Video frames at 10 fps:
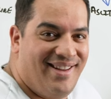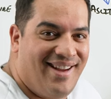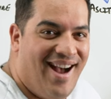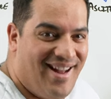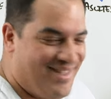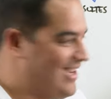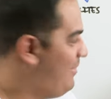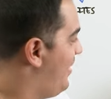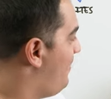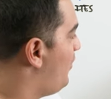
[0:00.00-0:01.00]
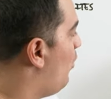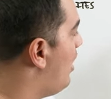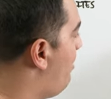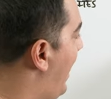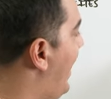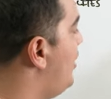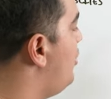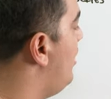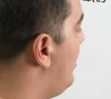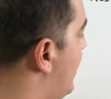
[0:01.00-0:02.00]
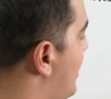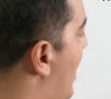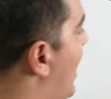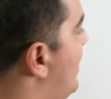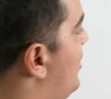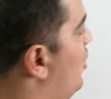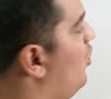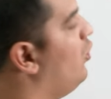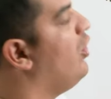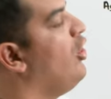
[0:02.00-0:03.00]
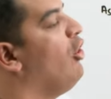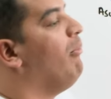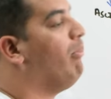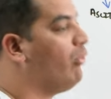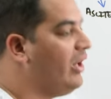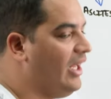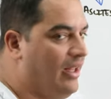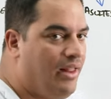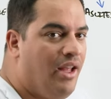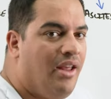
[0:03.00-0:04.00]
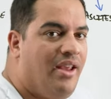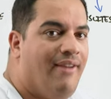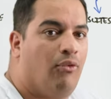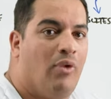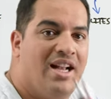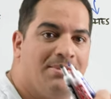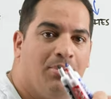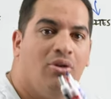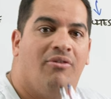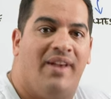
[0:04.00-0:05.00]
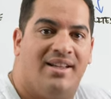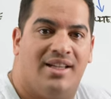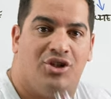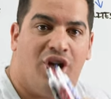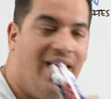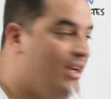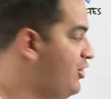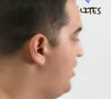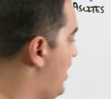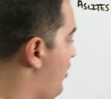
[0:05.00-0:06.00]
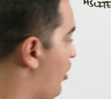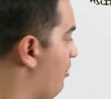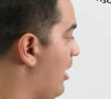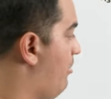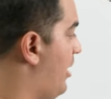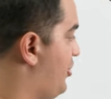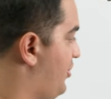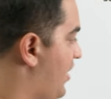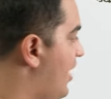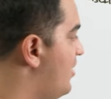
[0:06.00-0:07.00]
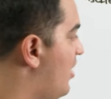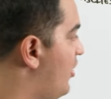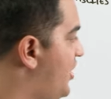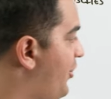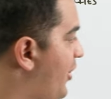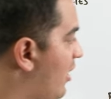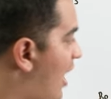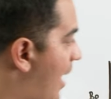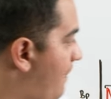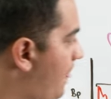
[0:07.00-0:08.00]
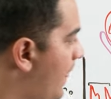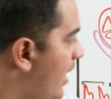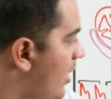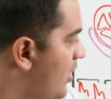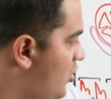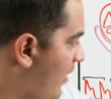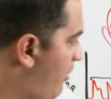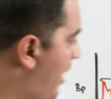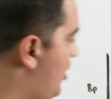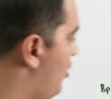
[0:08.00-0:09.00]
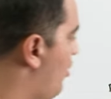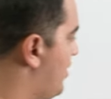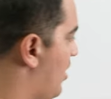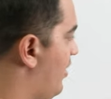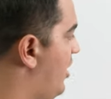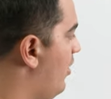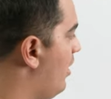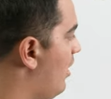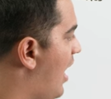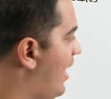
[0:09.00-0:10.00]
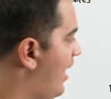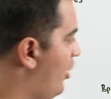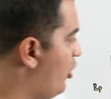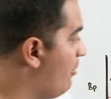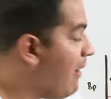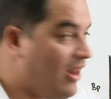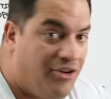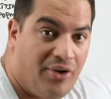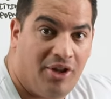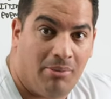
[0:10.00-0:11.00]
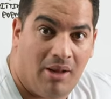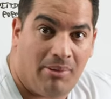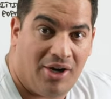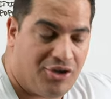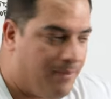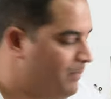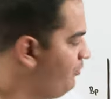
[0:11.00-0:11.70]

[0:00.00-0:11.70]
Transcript: concept when a patient decides to breathe, you have respirophasic changes in their blood pressure. So here's an arterial line. So you have a patient who has an arterial line and you're monitoring their blood pressure.